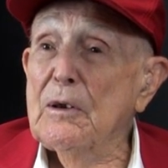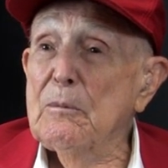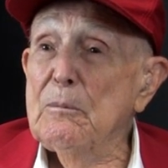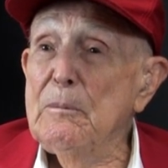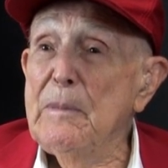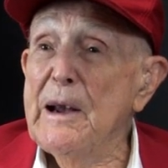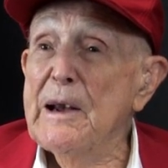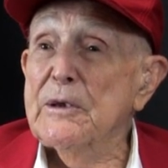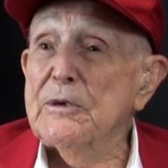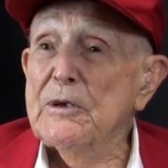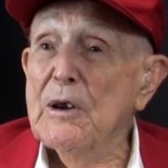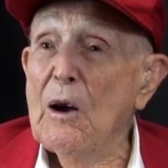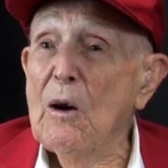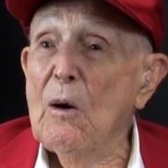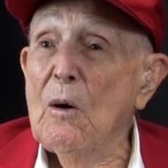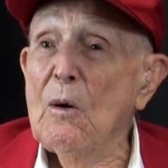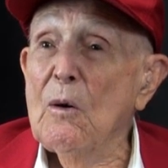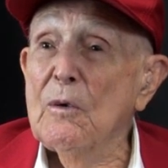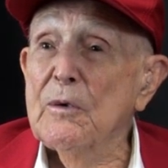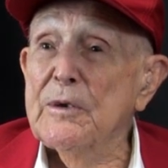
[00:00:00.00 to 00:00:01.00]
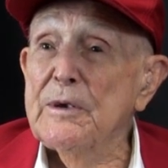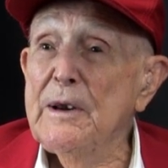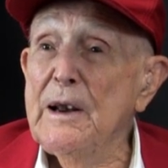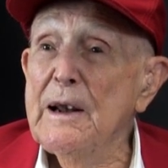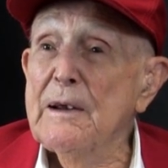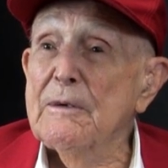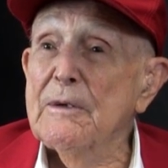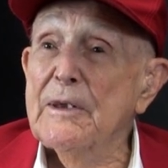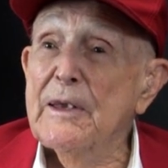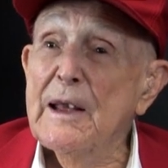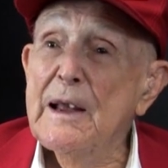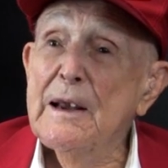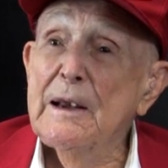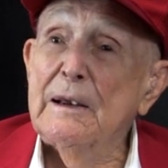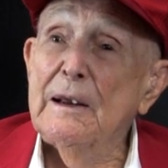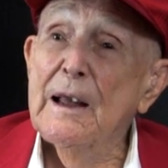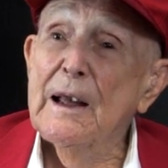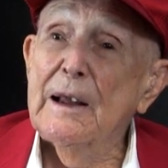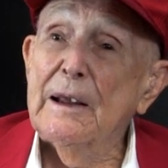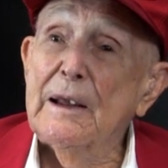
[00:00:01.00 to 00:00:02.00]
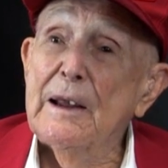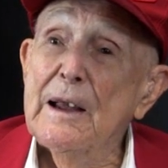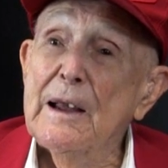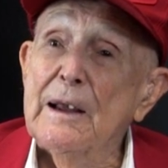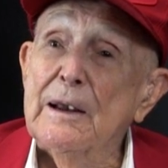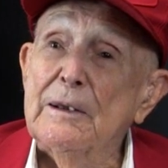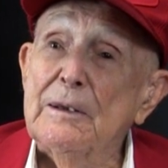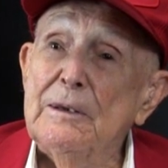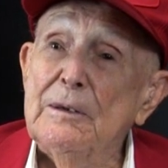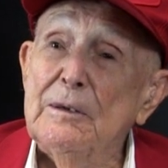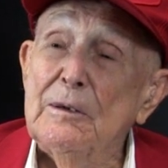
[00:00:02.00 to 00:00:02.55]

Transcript: mess halls and everything like that,